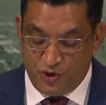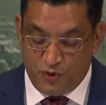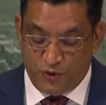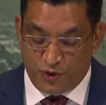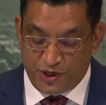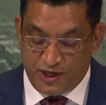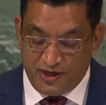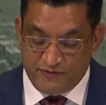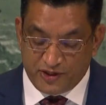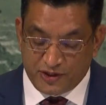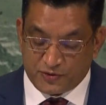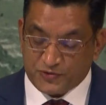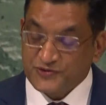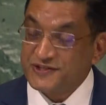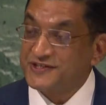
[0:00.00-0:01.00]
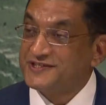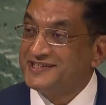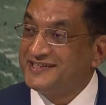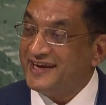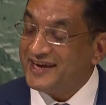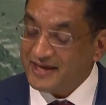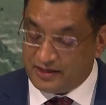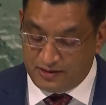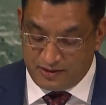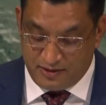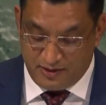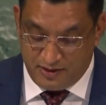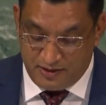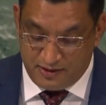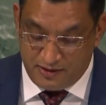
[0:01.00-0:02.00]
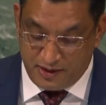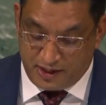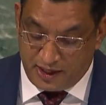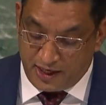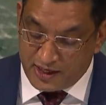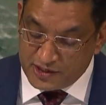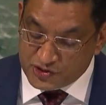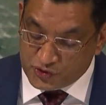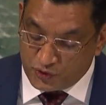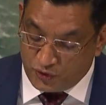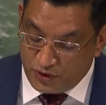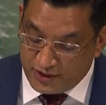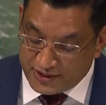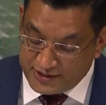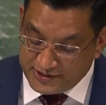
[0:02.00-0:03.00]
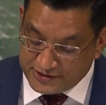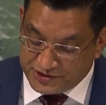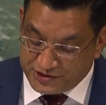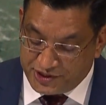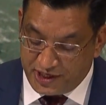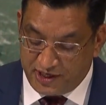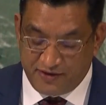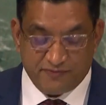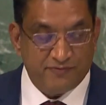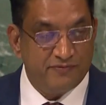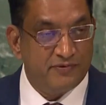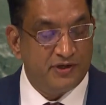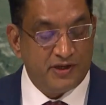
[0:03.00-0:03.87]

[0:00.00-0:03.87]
or even to sustain the gains already achieved